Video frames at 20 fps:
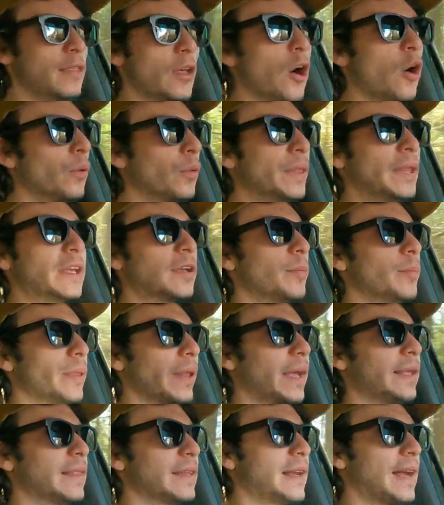The only
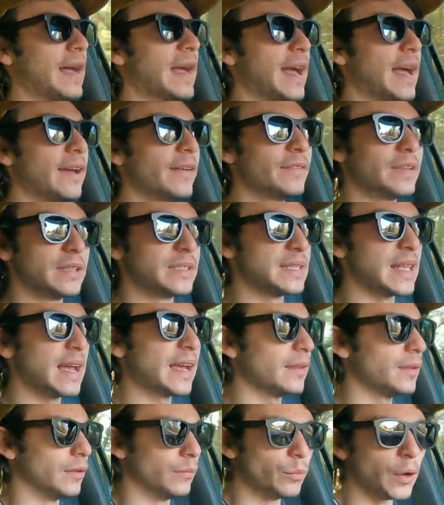complaint that I have is
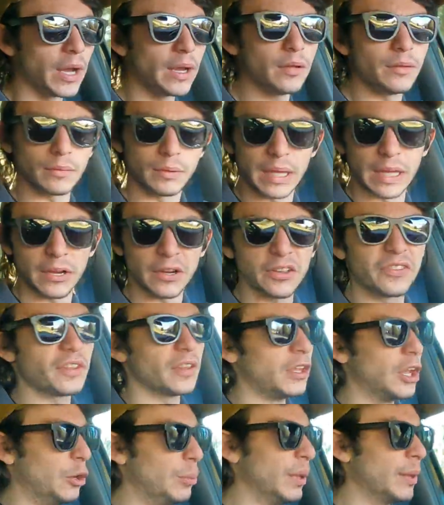that, well, there is
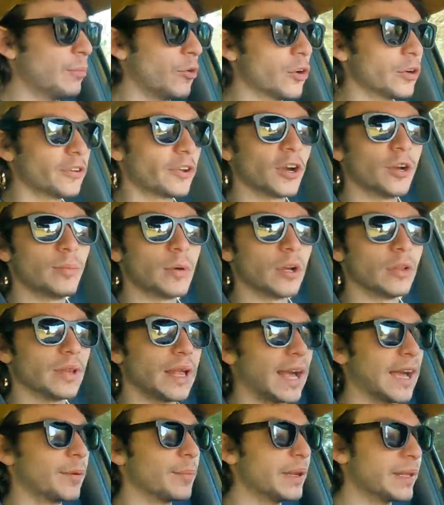a little bit more turbo
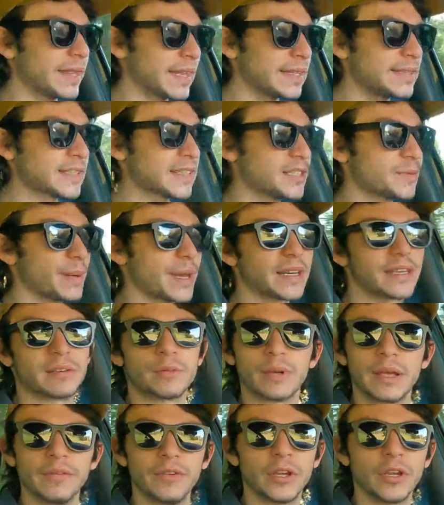lag, but that's
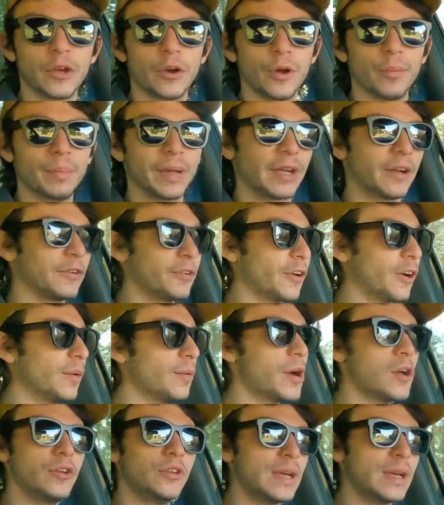expected whenever you're going bigger turbo.